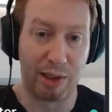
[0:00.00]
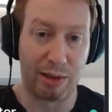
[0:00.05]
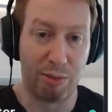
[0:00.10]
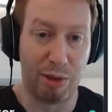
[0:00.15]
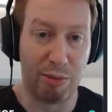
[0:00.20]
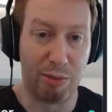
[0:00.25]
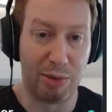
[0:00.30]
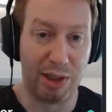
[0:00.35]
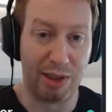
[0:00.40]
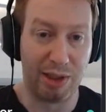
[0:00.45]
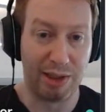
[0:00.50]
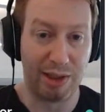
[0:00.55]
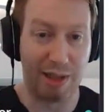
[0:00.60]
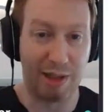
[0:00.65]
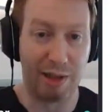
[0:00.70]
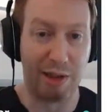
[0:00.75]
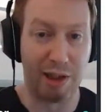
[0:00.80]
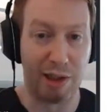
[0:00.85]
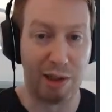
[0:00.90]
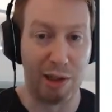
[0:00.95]
That's
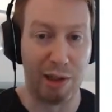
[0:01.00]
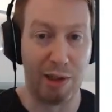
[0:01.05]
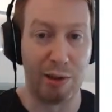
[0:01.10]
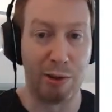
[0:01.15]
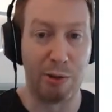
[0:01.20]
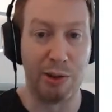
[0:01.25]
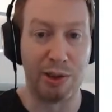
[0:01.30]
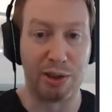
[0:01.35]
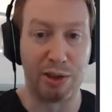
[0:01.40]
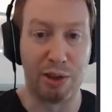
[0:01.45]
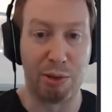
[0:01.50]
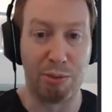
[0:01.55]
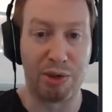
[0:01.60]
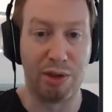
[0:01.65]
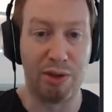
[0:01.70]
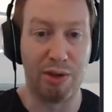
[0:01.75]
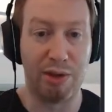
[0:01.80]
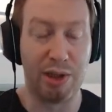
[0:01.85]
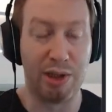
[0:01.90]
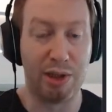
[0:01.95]
maybe a little low in
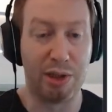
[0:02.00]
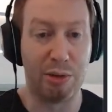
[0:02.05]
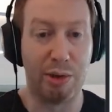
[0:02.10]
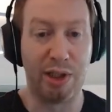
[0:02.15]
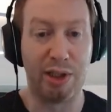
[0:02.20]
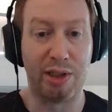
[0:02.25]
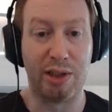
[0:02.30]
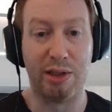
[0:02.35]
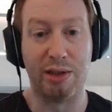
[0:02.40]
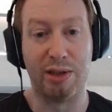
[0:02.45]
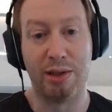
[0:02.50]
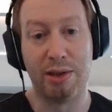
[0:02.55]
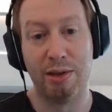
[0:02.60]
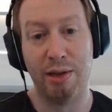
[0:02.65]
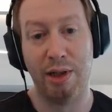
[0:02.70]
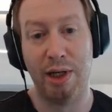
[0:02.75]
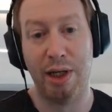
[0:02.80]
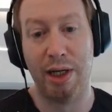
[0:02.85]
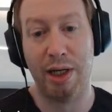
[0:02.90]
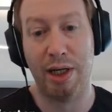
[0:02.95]
some
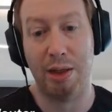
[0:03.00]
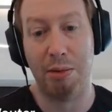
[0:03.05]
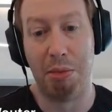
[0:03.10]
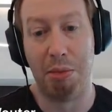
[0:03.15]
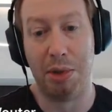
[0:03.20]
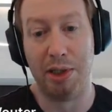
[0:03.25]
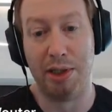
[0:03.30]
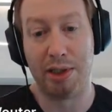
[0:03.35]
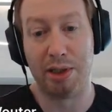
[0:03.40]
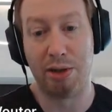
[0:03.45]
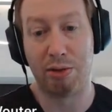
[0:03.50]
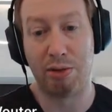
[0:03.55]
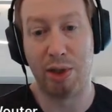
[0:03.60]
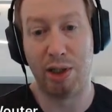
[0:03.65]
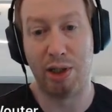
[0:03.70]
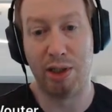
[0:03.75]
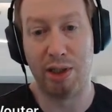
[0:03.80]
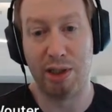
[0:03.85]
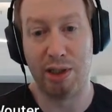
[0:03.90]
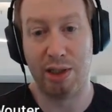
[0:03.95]
situations, but it's
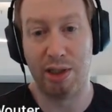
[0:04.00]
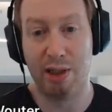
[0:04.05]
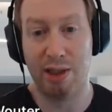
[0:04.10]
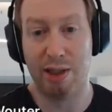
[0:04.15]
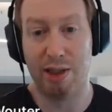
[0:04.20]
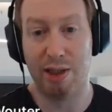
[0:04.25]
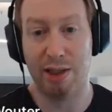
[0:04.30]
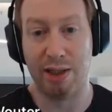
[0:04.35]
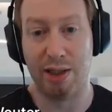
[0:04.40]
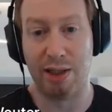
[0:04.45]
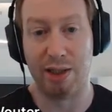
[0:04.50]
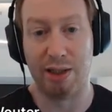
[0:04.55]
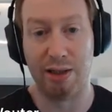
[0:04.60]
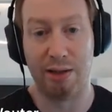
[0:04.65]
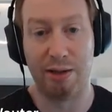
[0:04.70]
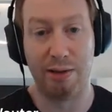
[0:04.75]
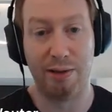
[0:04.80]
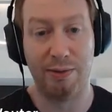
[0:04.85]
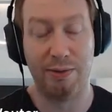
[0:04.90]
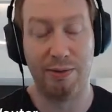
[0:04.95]
really
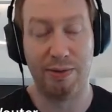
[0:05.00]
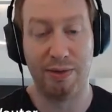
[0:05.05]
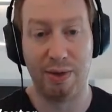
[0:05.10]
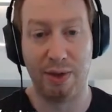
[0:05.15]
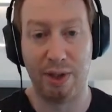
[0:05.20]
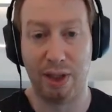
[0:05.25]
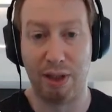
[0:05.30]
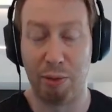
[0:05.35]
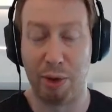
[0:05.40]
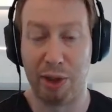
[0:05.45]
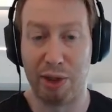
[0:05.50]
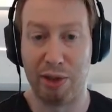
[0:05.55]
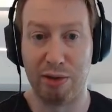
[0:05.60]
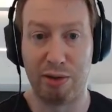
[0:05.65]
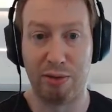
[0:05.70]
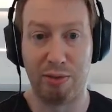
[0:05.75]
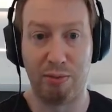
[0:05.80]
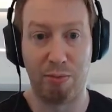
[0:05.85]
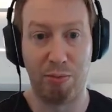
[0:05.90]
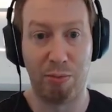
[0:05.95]
whether
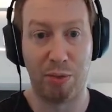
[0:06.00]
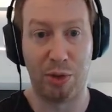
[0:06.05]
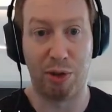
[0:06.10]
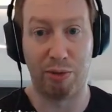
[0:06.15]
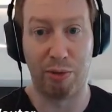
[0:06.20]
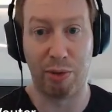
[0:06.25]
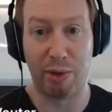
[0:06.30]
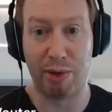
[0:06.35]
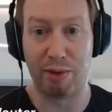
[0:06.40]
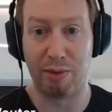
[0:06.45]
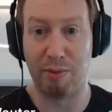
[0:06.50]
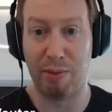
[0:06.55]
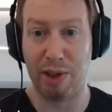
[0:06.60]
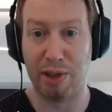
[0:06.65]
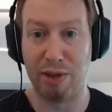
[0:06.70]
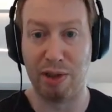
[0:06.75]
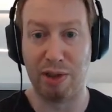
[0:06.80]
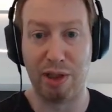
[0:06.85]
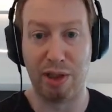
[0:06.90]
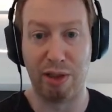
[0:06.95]
it's software
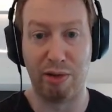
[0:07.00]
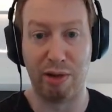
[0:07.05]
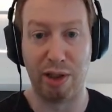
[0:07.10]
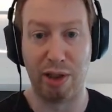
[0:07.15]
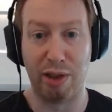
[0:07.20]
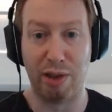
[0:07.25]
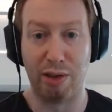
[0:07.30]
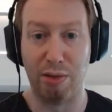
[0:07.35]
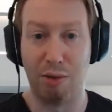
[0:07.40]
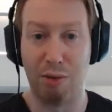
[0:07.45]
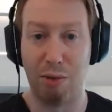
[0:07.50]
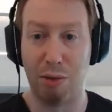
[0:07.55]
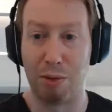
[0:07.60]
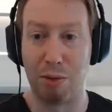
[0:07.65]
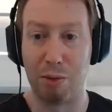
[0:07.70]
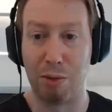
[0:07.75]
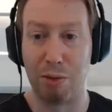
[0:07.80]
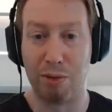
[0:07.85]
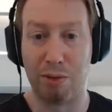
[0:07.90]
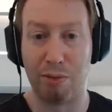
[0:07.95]
engineering
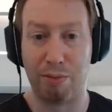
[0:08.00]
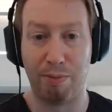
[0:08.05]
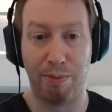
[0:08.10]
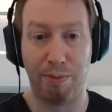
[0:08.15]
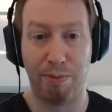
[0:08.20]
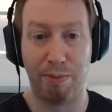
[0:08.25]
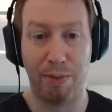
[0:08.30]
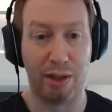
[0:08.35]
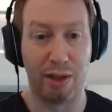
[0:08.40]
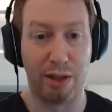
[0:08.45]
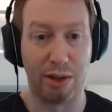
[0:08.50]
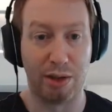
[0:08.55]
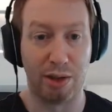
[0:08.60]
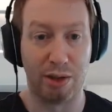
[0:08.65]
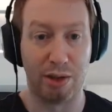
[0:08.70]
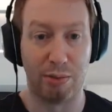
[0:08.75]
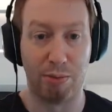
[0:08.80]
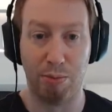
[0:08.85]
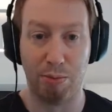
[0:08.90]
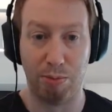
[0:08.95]
or
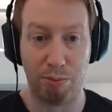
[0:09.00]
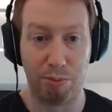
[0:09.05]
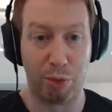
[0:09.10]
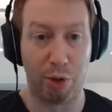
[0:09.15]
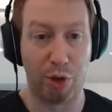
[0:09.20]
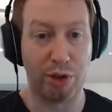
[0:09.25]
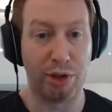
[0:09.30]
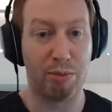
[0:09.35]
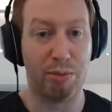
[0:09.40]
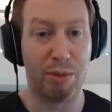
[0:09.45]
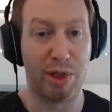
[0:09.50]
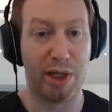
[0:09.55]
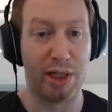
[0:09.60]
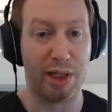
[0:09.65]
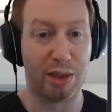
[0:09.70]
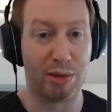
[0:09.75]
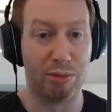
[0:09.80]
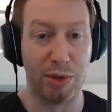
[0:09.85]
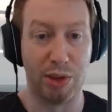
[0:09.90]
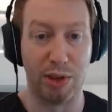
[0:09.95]
just
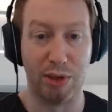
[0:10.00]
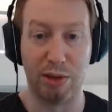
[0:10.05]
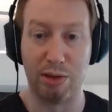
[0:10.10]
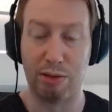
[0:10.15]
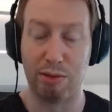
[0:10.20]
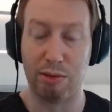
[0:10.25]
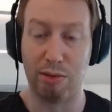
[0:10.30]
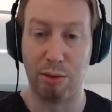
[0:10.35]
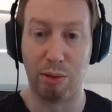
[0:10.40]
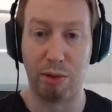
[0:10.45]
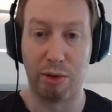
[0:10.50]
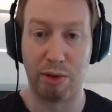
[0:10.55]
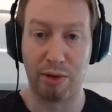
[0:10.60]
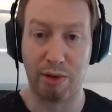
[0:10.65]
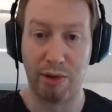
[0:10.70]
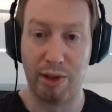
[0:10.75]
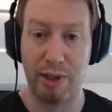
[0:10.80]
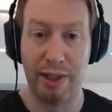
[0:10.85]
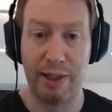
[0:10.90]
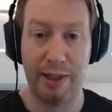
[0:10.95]
project management,
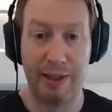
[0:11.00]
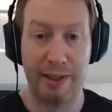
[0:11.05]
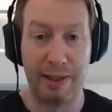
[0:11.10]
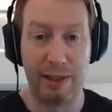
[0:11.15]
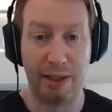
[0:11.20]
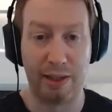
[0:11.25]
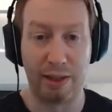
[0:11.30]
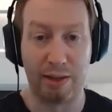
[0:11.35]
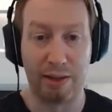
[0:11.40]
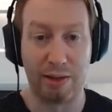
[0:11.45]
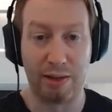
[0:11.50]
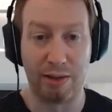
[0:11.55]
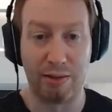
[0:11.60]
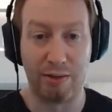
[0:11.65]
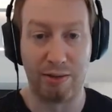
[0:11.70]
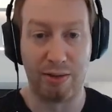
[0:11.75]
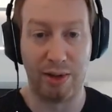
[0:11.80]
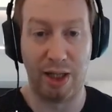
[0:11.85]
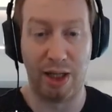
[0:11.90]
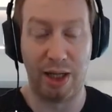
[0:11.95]
or
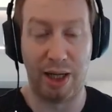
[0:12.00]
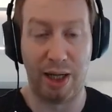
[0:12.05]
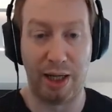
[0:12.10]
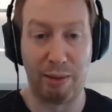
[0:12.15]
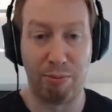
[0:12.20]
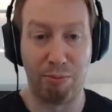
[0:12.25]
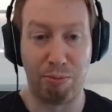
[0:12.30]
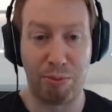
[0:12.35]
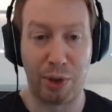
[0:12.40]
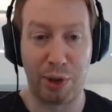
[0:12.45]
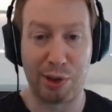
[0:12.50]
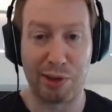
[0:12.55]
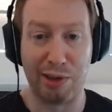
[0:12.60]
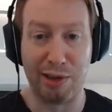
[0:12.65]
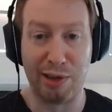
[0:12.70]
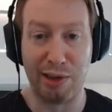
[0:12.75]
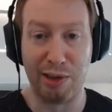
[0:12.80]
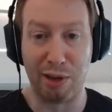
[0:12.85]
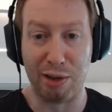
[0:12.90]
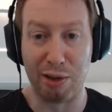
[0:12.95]

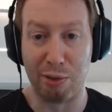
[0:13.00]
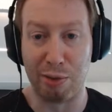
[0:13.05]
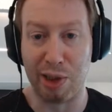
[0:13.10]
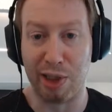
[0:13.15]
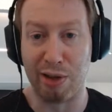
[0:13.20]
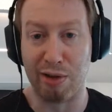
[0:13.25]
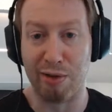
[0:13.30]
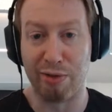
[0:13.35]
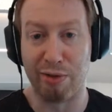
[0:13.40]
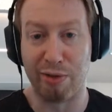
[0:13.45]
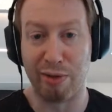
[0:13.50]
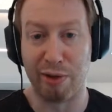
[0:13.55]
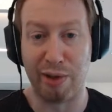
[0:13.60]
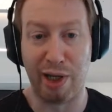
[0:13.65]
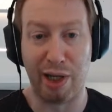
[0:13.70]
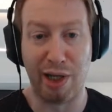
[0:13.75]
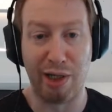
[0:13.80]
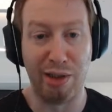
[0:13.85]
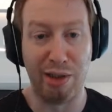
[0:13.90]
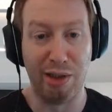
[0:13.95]
I'm personally not aware of
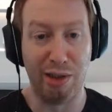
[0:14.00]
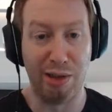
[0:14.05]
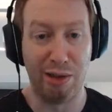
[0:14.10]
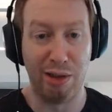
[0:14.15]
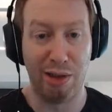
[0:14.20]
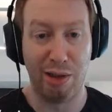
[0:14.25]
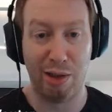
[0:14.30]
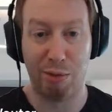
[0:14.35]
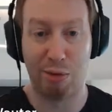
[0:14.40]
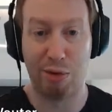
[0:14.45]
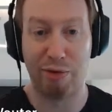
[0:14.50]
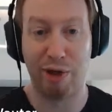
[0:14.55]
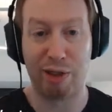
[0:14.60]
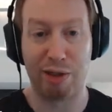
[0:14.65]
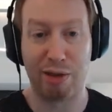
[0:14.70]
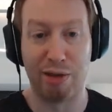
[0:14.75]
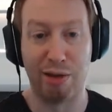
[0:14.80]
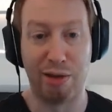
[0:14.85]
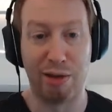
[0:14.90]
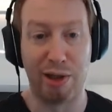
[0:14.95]
any
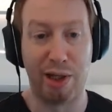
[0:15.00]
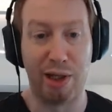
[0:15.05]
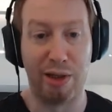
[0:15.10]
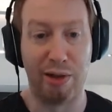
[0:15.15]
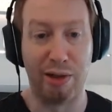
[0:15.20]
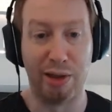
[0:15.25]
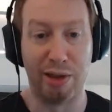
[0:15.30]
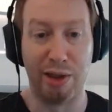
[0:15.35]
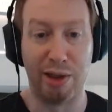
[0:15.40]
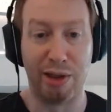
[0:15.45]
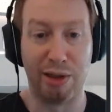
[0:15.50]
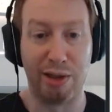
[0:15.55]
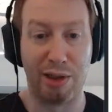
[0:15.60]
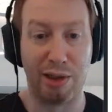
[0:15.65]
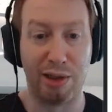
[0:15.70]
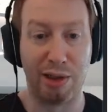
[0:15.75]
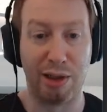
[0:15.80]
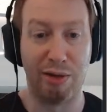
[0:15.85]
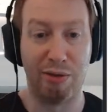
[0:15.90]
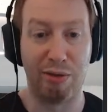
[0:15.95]
professional area that
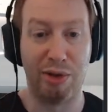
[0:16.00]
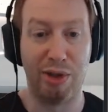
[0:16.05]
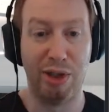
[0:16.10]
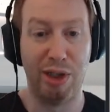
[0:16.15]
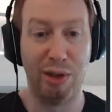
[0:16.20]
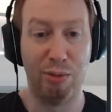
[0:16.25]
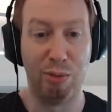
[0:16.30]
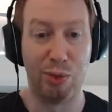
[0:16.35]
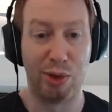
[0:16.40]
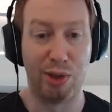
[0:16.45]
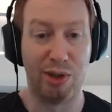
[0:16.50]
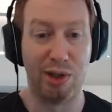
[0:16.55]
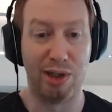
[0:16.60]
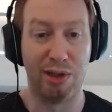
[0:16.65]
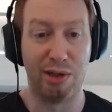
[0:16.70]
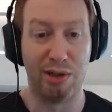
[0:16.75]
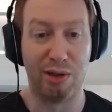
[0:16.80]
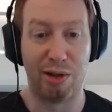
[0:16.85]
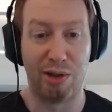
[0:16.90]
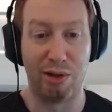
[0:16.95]
can have
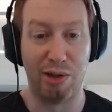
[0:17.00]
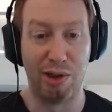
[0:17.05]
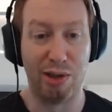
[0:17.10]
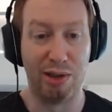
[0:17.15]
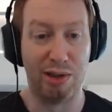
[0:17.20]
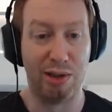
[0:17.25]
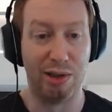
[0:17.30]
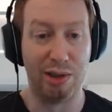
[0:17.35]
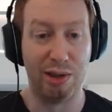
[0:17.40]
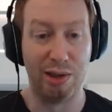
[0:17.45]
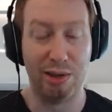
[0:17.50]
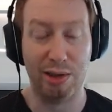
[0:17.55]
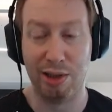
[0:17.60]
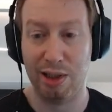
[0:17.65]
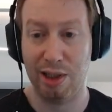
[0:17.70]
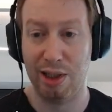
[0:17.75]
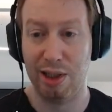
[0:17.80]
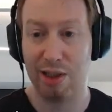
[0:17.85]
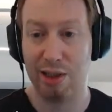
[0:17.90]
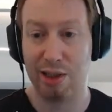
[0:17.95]
teams that are
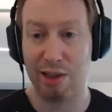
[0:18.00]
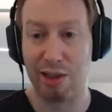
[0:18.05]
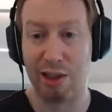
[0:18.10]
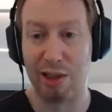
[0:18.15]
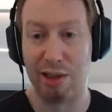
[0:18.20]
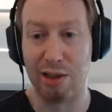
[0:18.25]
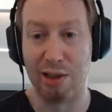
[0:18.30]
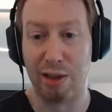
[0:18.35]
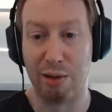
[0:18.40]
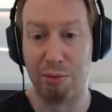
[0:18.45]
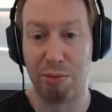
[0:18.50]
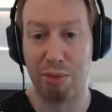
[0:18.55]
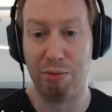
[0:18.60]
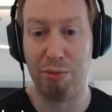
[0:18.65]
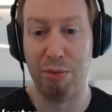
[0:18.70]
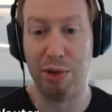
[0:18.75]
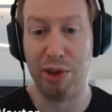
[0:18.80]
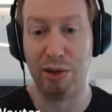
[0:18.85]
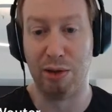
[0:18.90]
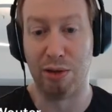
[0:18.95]
easily scaled up
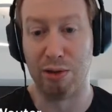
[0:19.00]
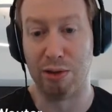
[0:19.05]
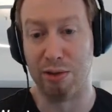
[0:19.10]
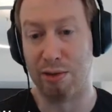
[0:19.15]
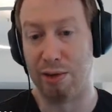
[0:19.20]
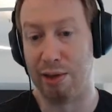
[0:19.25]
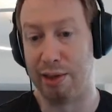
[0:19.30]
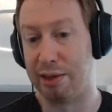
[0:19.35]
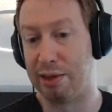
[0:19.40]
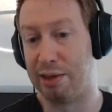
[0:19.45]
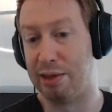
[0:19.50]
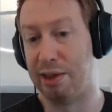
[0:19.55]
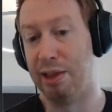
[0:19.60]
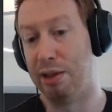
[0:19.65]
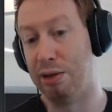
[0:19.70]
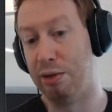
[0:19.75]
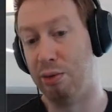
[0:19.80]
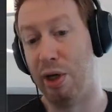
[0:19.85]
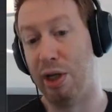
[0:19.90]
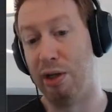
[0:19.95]
beyond, let's
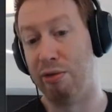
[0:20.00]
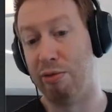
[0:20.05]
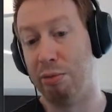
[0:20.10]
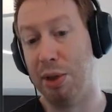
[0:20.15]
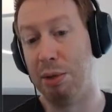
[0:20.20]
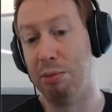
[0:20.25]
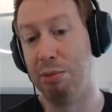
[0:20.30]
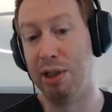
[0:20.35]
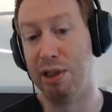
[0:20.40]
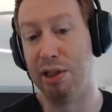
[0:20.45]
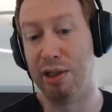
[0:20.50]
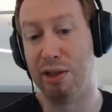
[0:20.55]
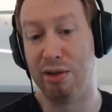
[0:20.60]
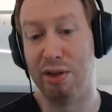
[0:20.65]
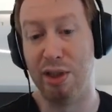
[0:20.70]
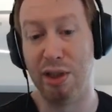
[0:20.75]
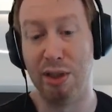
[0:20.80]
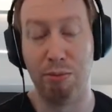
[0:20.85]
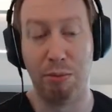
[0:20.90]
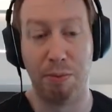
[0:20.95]
say, 12 people in a
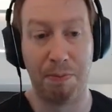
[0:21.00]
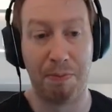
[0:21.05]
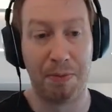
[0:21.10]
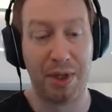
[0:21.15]
team.